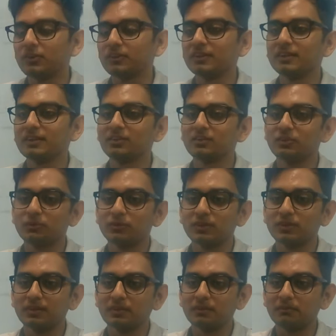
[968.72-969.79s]
on this
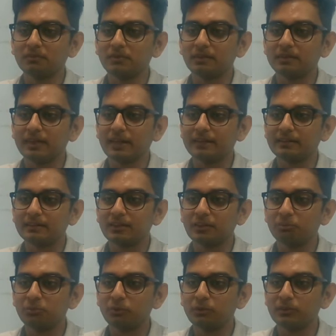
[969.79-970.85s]
note, that
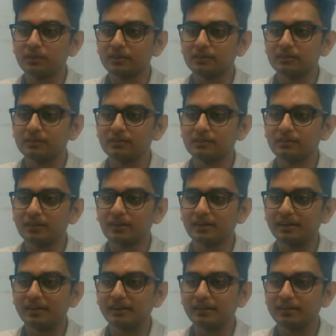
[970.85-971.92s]
computers
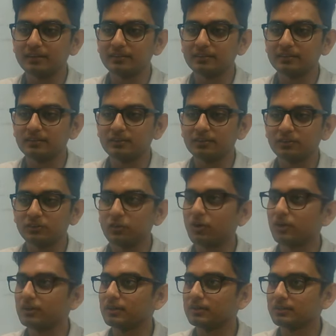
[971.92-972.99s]
are getting
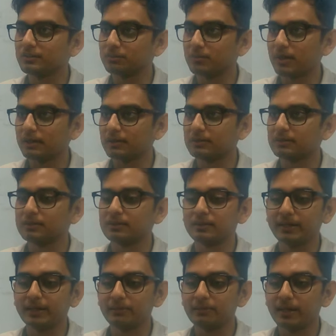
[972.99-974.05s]
stronger, smarter
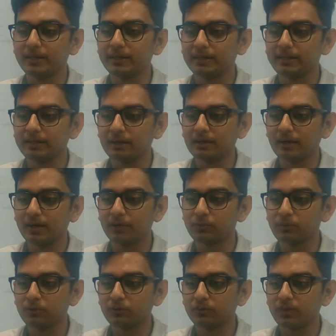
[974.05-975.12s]
day by day,
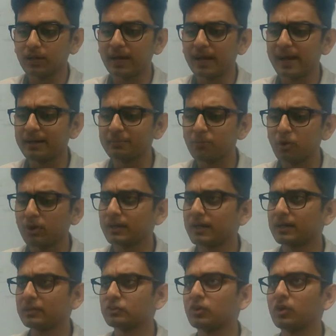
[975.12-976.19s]
I had
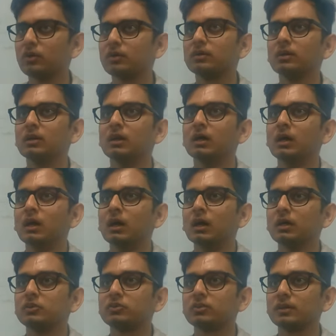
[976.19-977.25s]
podcast on
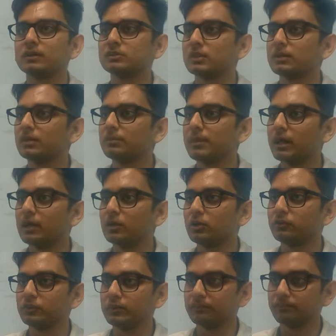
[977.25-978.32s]
structural
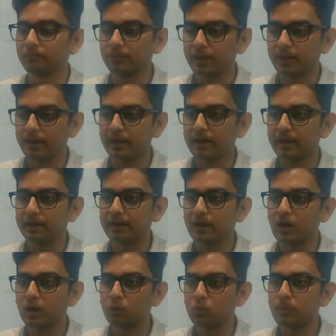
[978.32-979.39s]
biology and
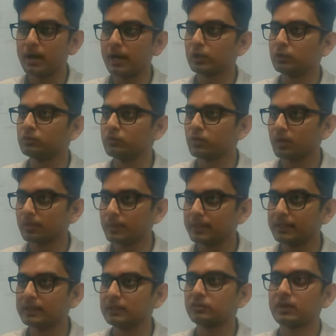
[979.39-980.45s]
how
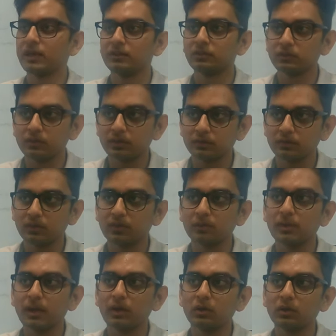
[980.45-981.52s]
bioinformatics and structural
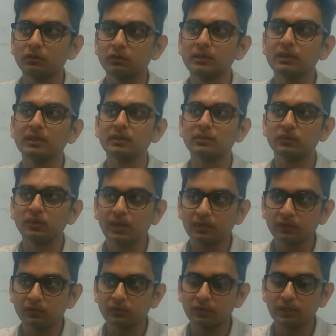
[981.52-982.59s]
biology is
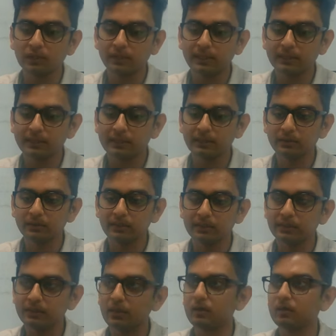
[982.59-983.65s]
accelerating
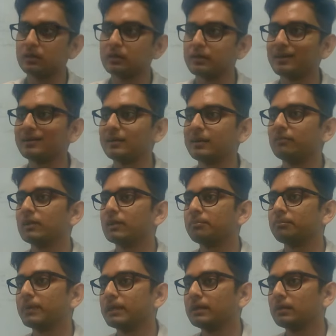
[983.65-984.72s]
the drug
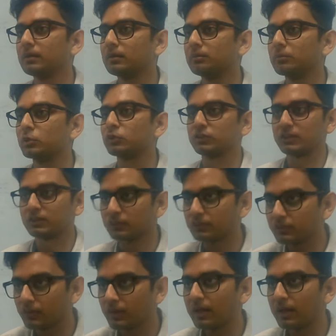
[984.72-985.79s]
development process.